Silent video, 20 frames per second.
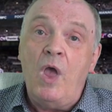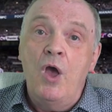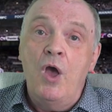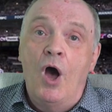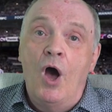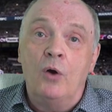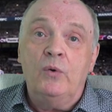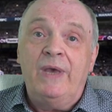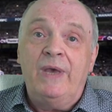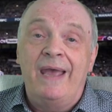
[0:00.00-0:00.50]

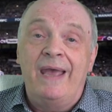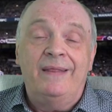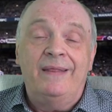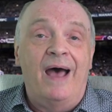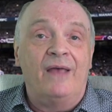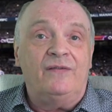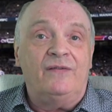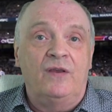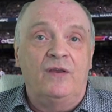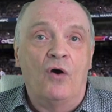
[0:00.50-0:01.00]
Okay,
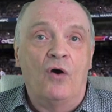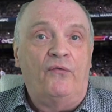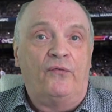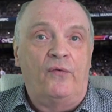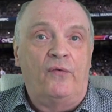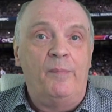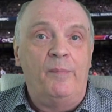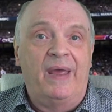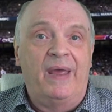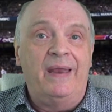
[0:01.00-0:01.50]
that's enough
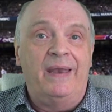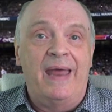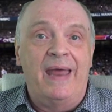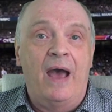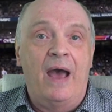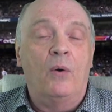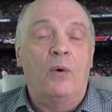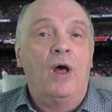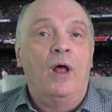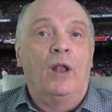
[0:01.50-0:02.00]
from me
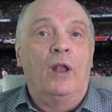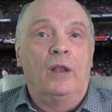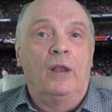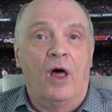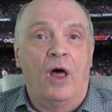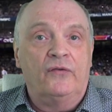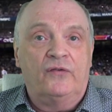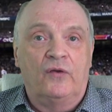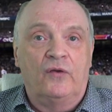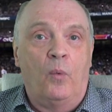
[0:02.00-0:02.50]
now.
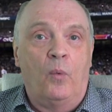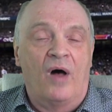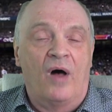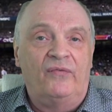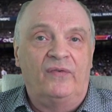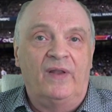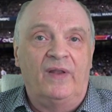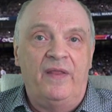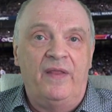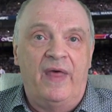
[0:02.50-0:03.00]
Lots of
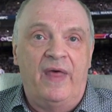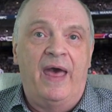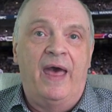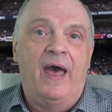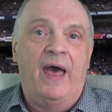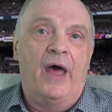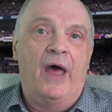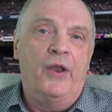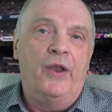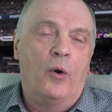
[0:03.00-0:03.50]
waffling
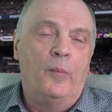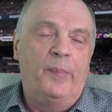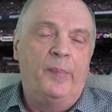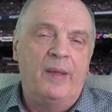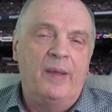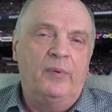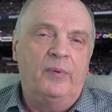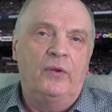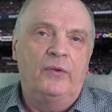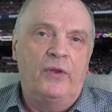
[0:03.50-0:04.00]
there. I know
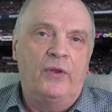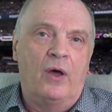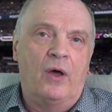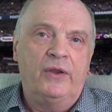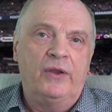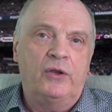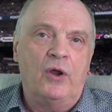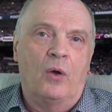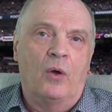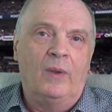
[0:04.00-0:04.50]
people
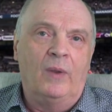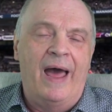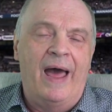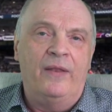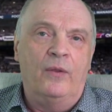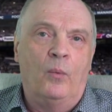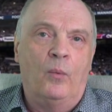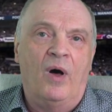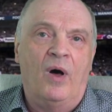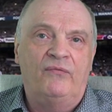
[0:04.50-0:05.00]
don't
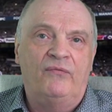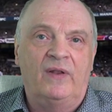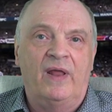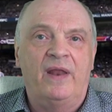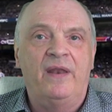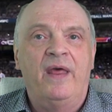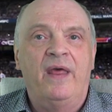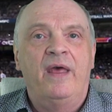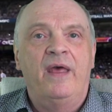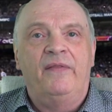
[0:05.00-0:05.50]
like the
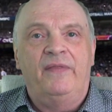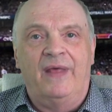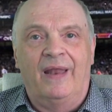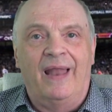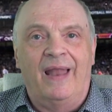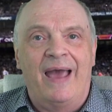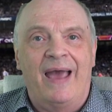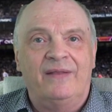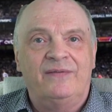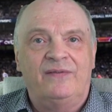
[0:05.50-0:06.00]
waffling. They
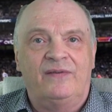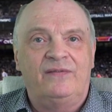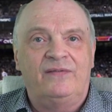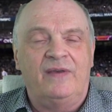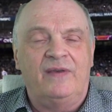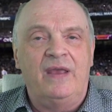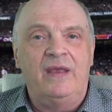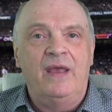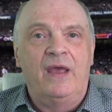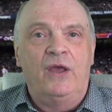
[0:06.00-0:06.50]
like to
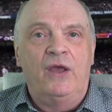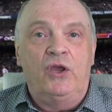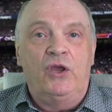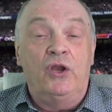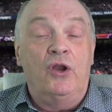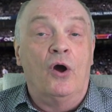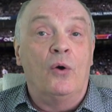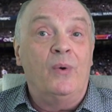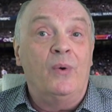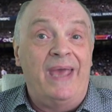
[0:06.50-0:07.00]
see,
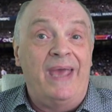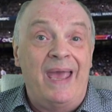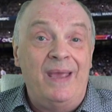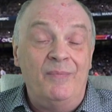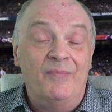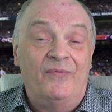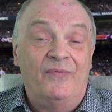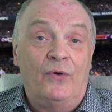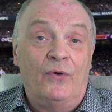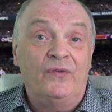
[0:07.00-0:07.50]

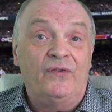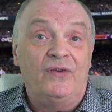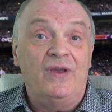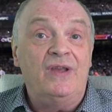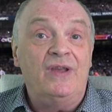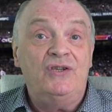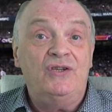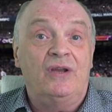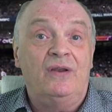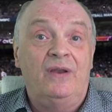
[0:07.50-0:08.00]
game
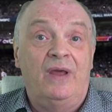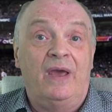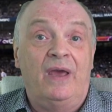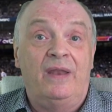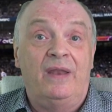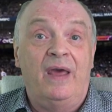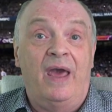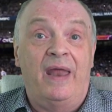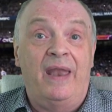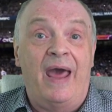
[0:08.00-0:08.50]
footage
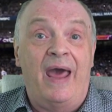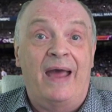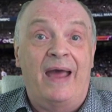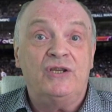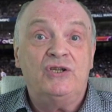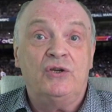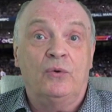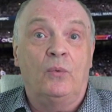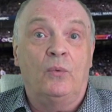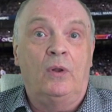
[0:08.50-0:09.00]
and
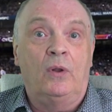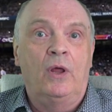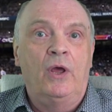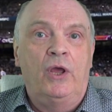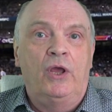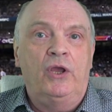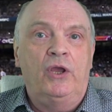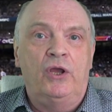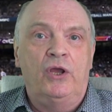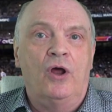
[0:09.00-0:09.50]
actual,
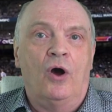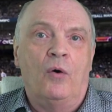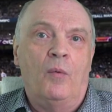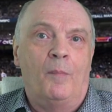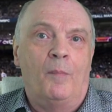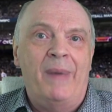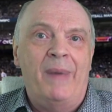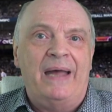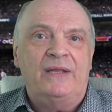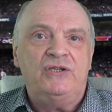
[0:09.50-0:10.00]

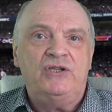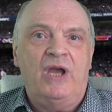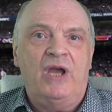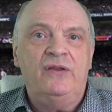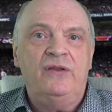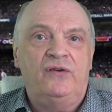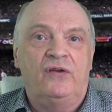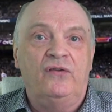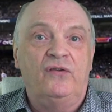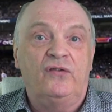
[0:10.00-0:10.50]
match
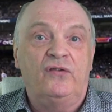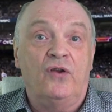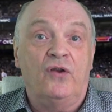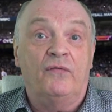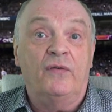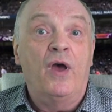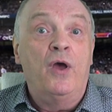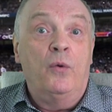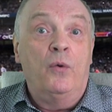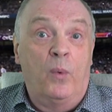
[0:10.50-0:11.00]
engine
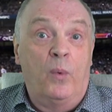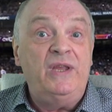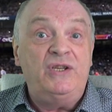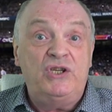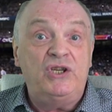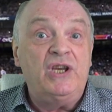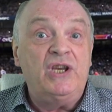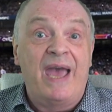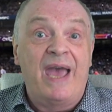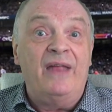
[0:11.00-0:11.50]
stuff,
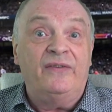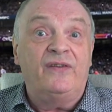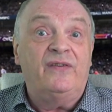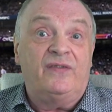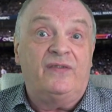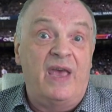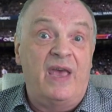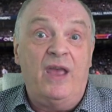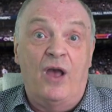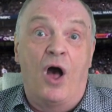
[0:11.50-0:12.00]
which you can
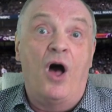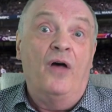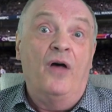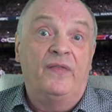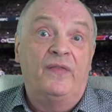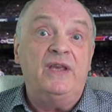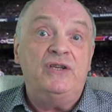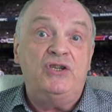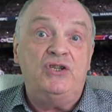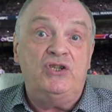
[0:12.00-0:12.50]
see
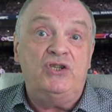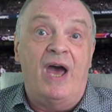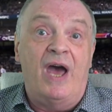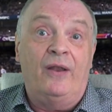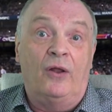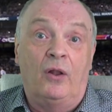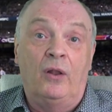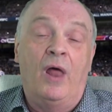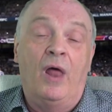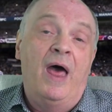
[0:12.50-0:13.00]
on this
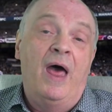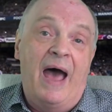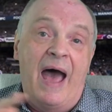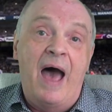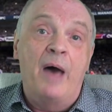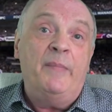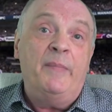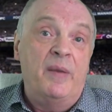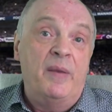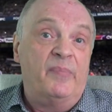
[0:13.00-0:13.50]
channel.
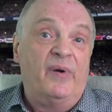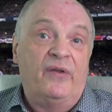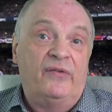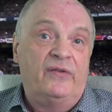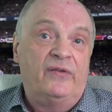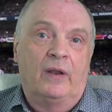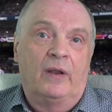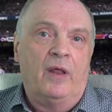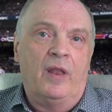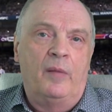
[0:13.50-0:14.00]
I'm in
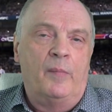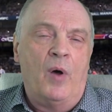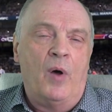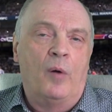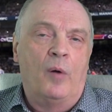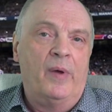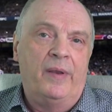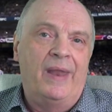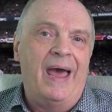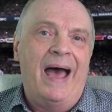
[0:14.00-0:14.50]
Brazil at the
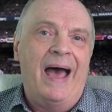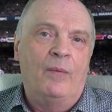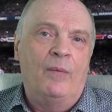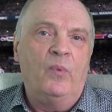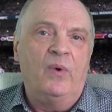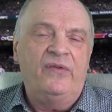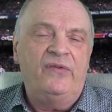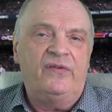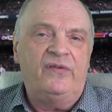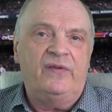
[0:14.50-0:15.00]
moment.
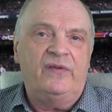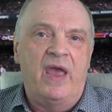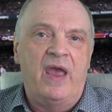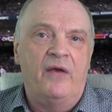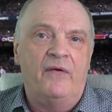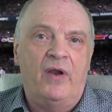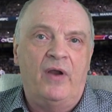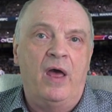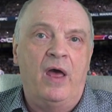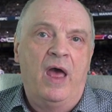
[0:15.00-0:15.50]
I'm with
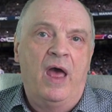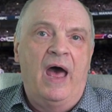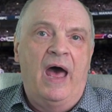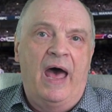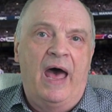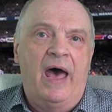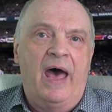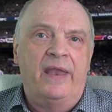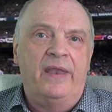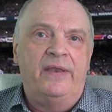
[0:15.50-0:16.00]
Sarah,
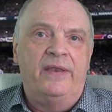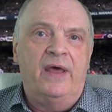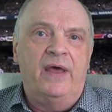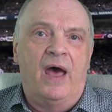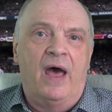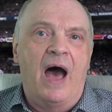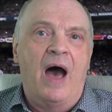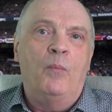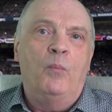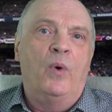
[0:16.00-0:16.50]
and
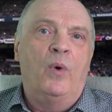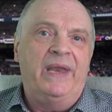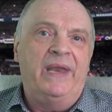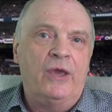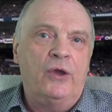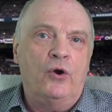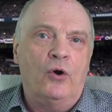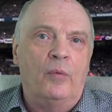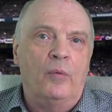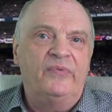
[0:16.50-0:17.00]
I'm
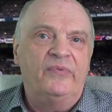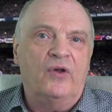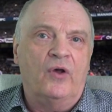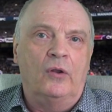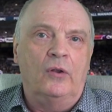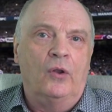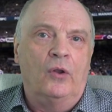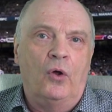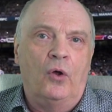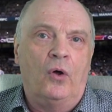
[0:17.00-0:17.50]
winning cups
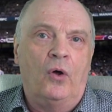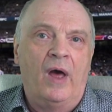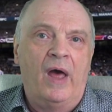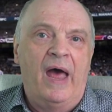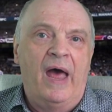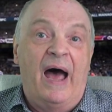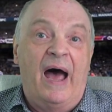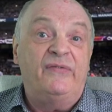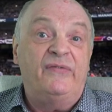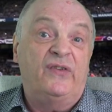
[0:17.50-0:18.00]
galore.
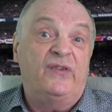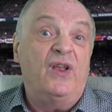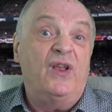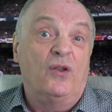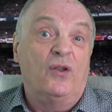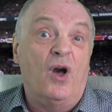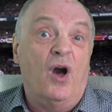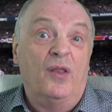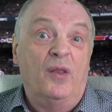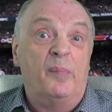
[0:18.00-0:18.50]
I've
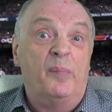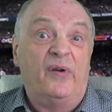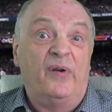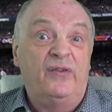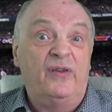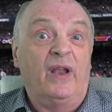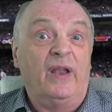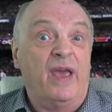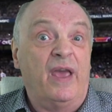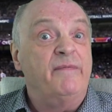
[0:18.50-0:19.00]
still got the
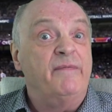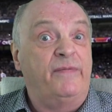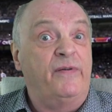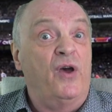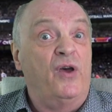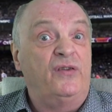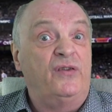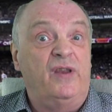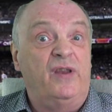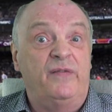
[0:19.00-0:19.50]
Brazilian
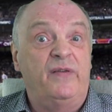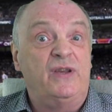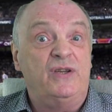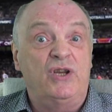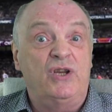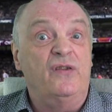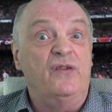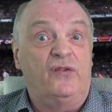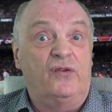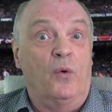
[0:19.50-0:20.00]
First
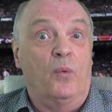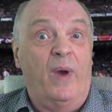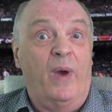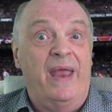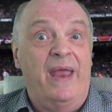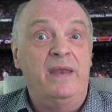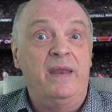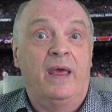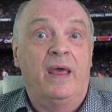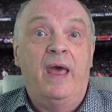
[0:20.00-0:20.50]
Division to
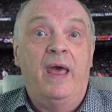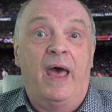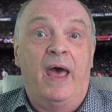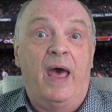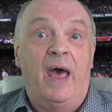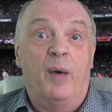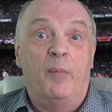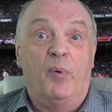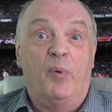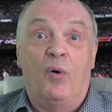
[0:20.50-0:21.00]
win,
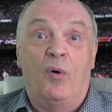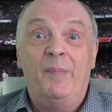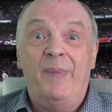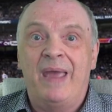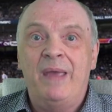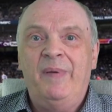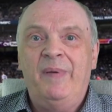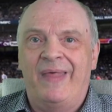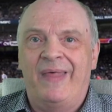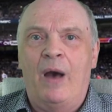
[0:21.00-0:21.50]
but
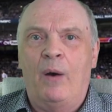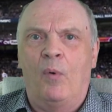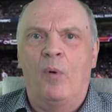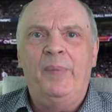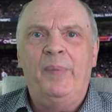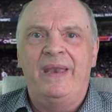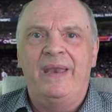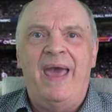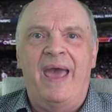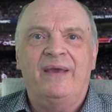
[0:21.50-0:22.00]
maybe that will
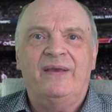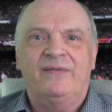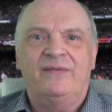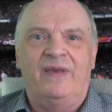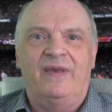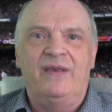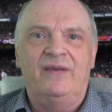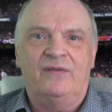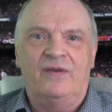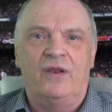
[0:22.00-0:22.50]
be next
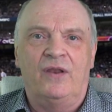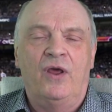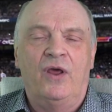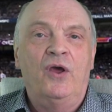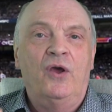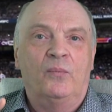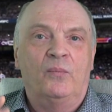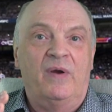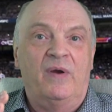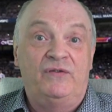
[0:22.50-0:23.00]
season.
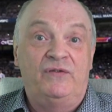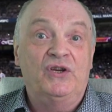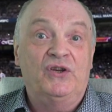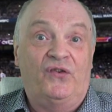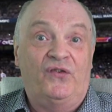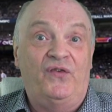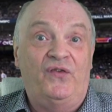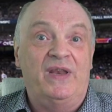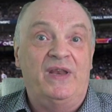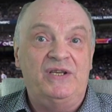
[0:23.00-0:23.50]
We've
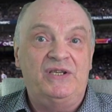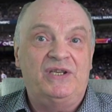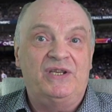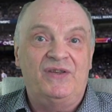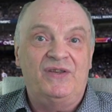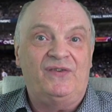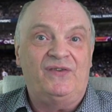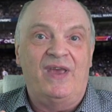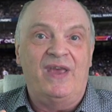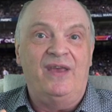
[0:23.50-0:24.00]
just finished
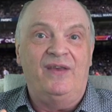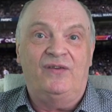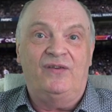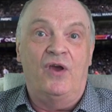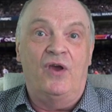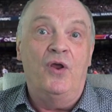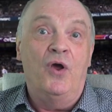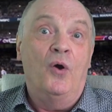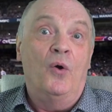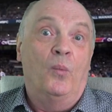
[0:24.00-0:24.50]
the
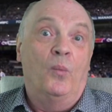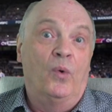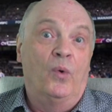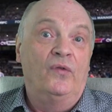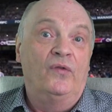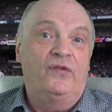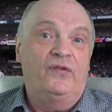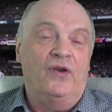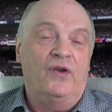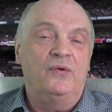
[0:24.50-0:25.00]
season,
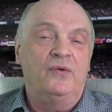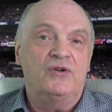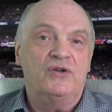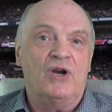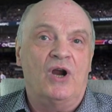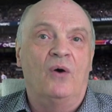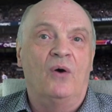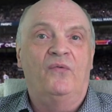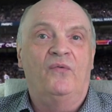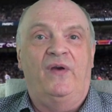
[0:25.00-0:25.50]
won 2
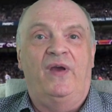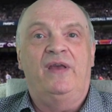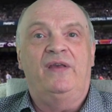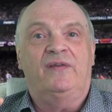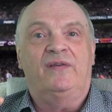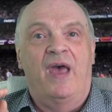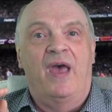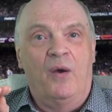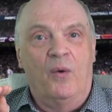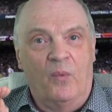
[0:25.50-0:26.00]

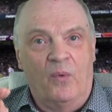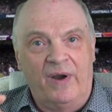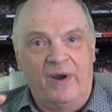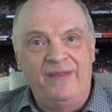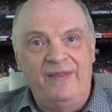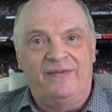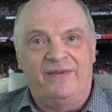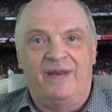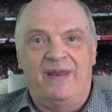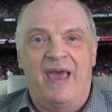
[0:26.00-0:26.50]
trophies. We're
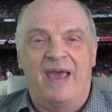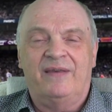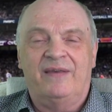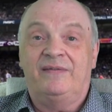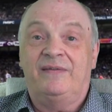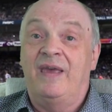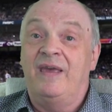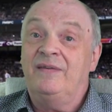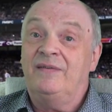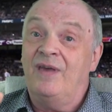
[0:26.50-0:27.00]
into
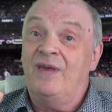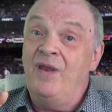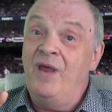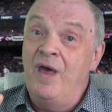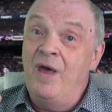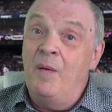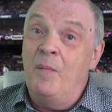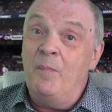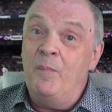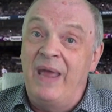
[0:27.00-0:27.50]
next season.
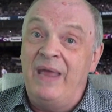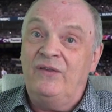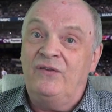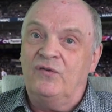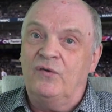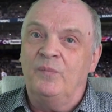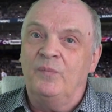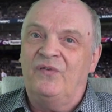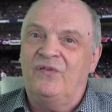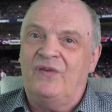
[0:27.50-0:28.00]
Made
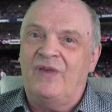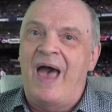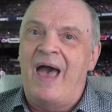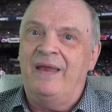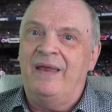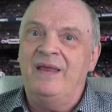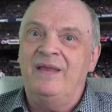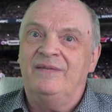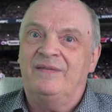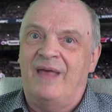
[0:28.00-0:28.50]
some
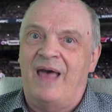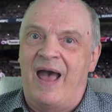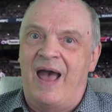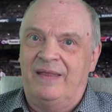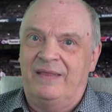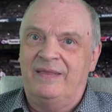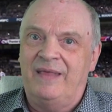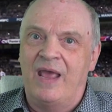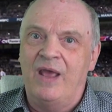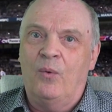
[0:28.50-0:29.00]
signings that
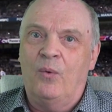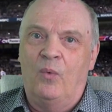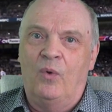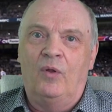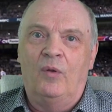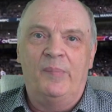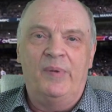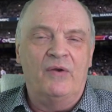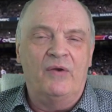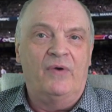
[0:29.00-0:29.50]
I think
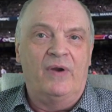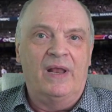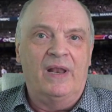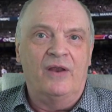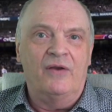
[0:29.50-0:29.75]
will be really,